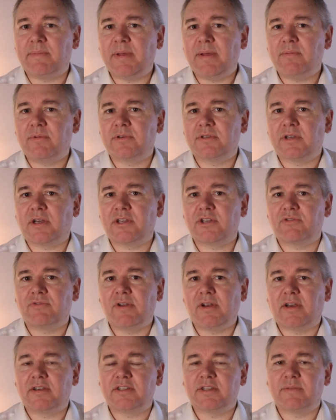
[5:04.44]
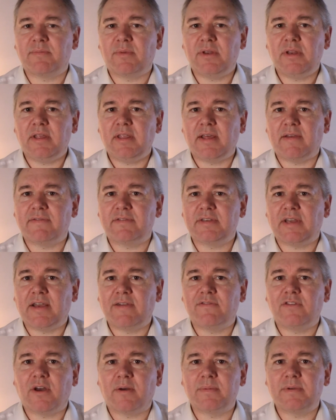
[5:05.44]
people start to realize the money they've
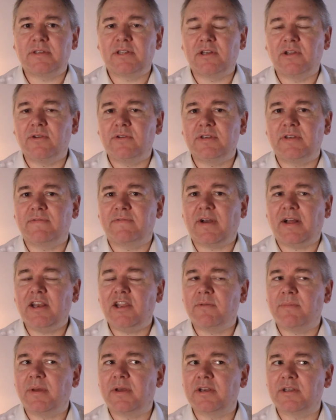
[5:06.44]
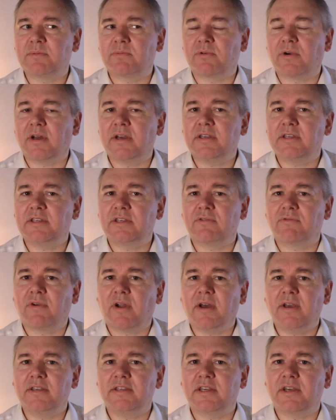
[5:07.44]
saved up is losing value because prices are
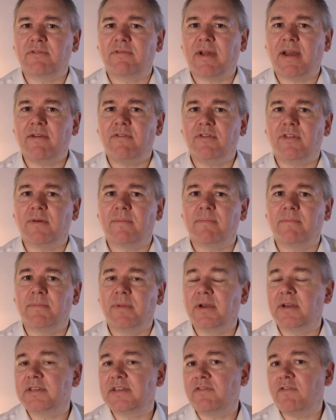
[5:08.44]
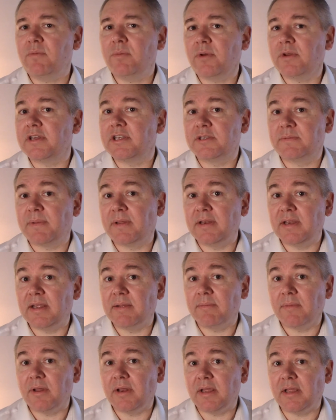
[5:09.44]
rising around them, because everybody's
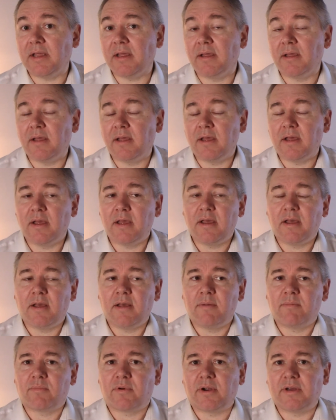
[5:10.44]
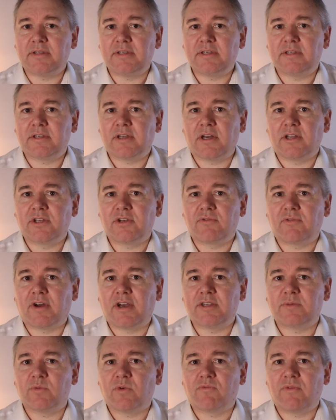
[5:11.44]
spending money. Prices start to
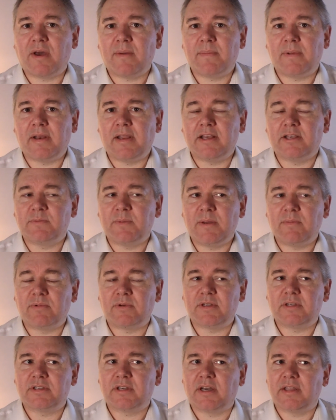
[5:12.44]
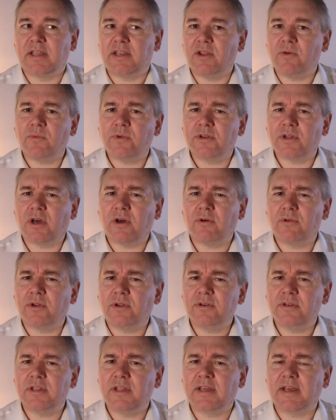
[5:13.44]
rise more rapidly as people decide they don't want to hold
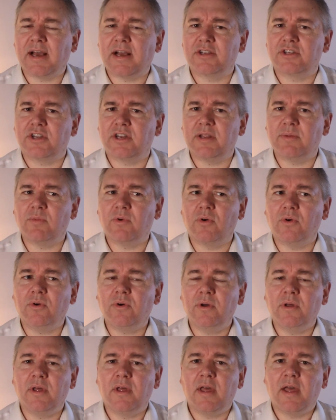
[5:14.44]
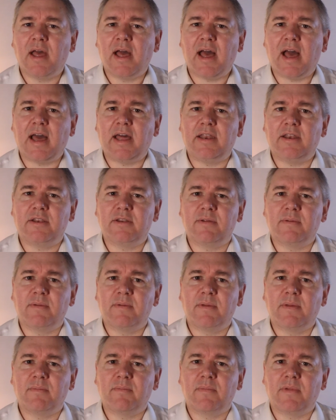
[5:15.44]
on to the cash anymore, and
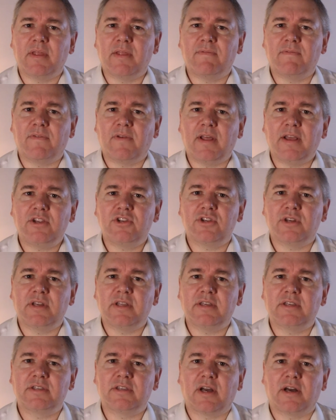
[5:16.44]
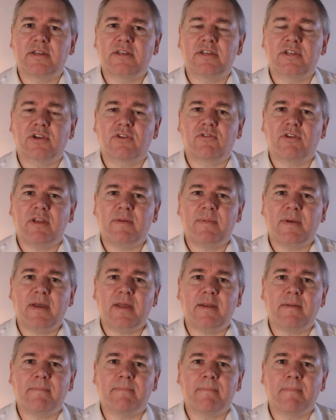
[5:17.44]
inflation is starting to creep
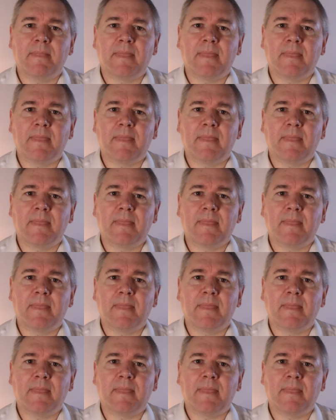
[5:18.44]
in.